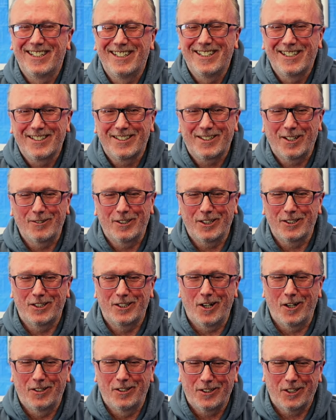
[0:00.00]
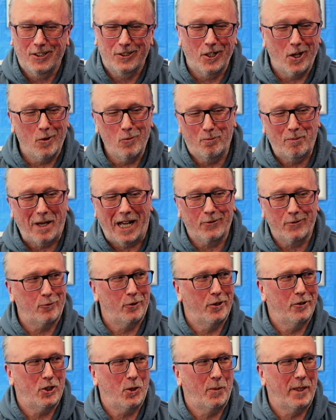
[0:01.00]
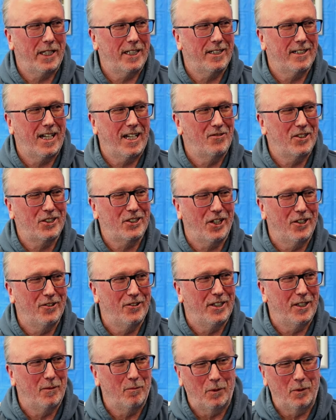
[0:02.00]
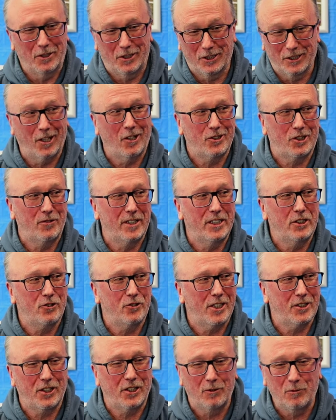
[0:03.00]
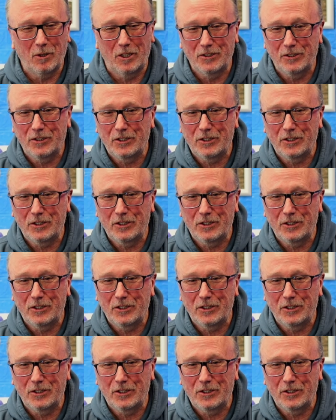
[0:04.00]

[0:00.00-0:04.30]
So there's no bad route to being an Evertonian, but there's lots of interesting ones.